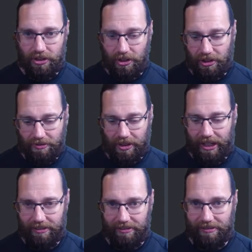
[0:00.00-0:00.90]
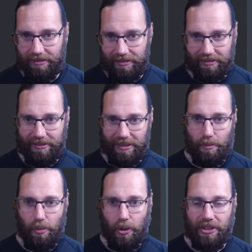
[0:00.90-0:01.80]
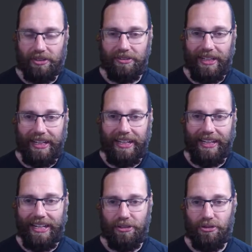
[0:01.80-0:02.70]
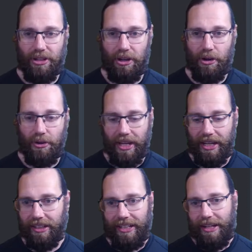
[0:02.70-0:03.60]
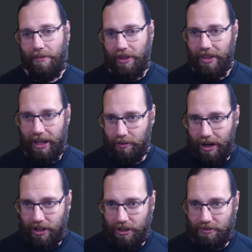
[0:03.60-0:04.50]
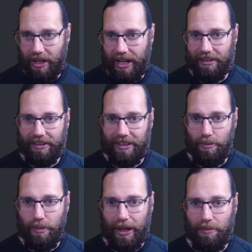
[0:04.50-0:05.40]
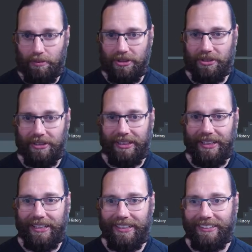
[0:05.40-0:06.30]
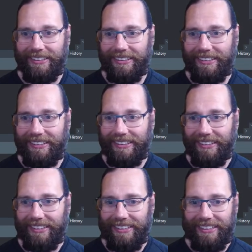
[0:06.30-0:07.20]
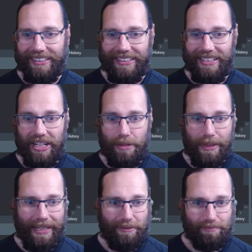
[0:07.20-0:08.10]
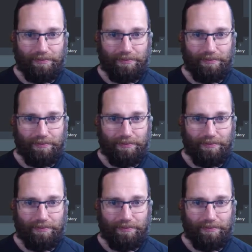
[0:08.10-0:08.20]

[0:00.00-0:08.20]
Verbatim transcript: So if I put uh, an extra zero in there, they'll run just fine, and it becomes uh, 10 billion.